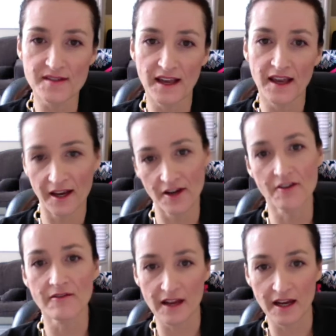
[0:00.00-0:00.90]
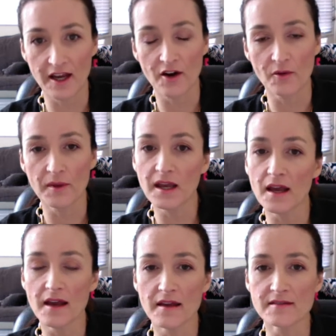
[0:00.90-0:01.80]
it in your video
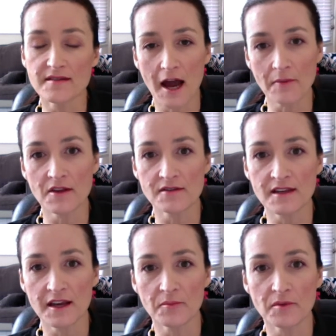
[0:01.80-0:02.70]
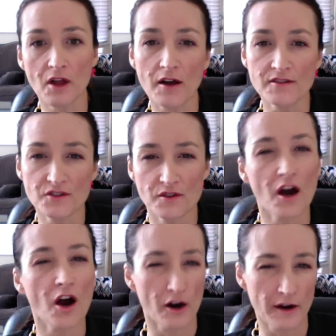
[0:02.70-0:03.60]
because that music belongs to the
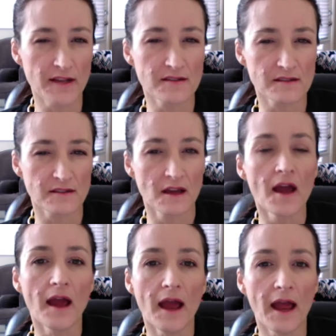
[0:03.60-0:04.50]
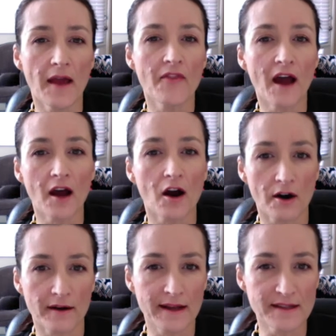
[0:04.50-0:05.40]
artist and that
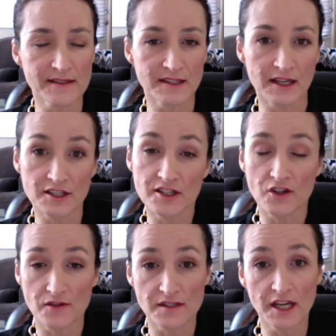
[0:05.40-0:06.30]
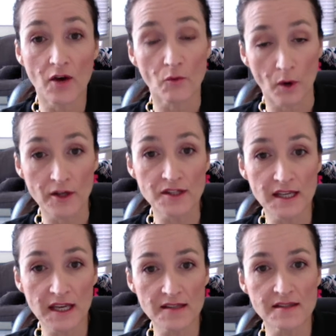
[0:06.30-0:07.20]
artist deserves to get
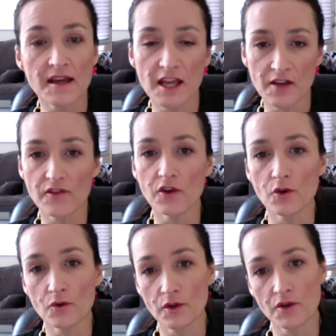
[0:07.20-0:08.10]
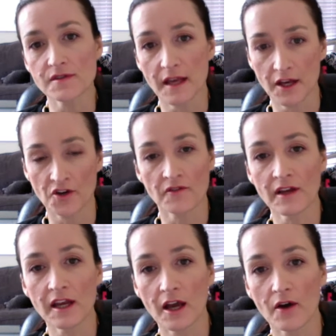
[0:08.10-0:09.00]
royalties if you use it in your
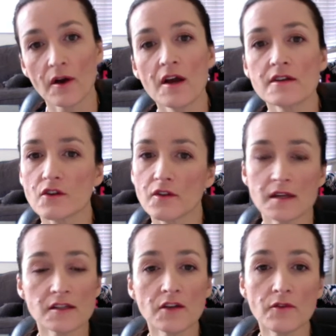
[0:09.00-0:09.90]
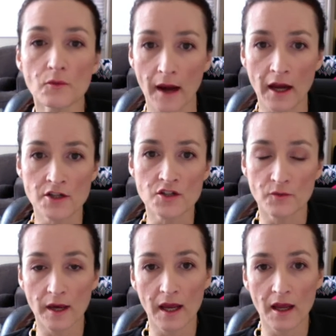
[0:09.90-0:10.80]
video. So unless you've arranged
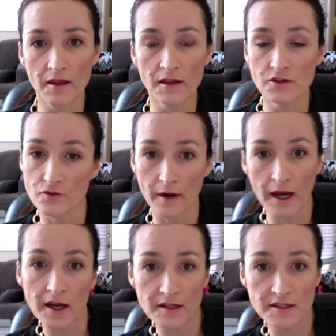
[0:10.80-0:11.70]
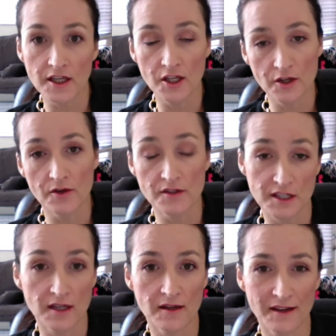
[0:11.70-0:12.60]
with Drake to
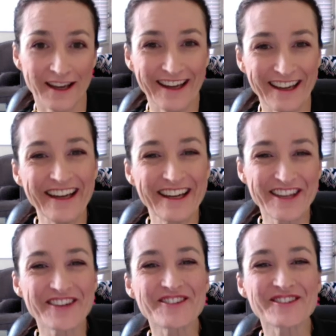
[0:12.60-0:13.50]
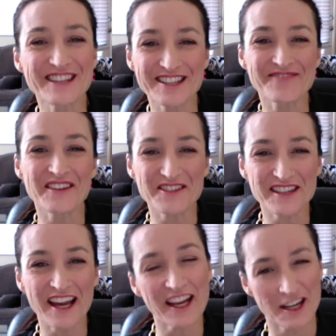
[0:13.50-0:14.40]
use his
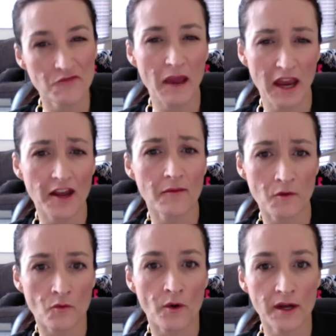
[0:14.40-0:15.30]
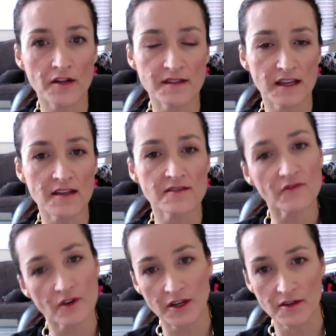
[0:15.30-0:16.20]
music and you've paid him the royalties
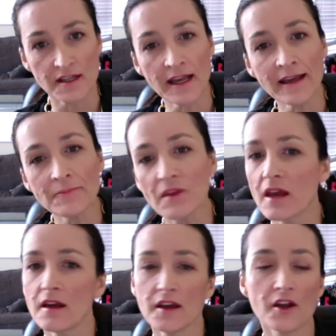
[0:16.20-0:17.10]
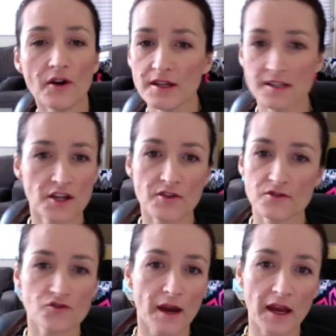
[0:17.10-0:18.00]
for using it, you don't get to use
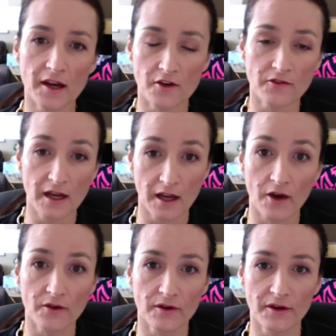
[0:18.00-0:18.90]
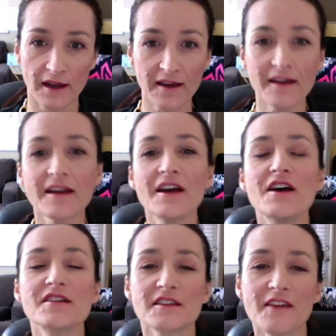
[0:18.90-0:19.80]
Drake in your video, okay?
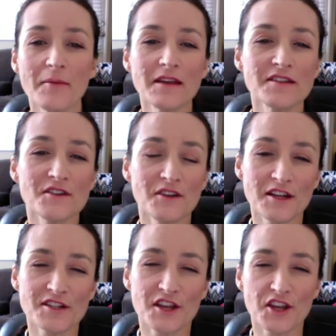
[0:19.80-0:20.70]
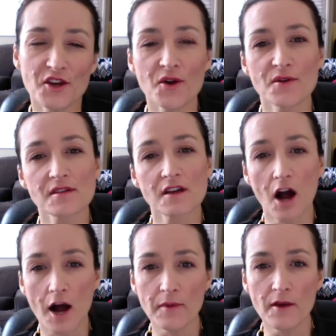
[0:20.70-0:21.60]
So that means you need to use
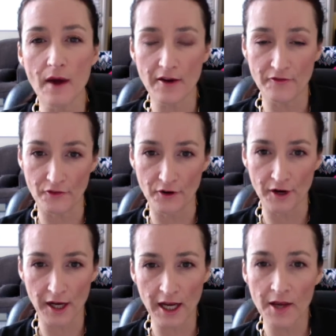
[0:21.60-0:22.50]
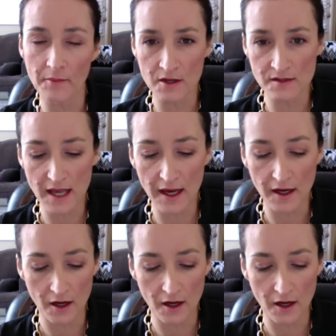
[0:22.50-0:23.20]
copyright-free music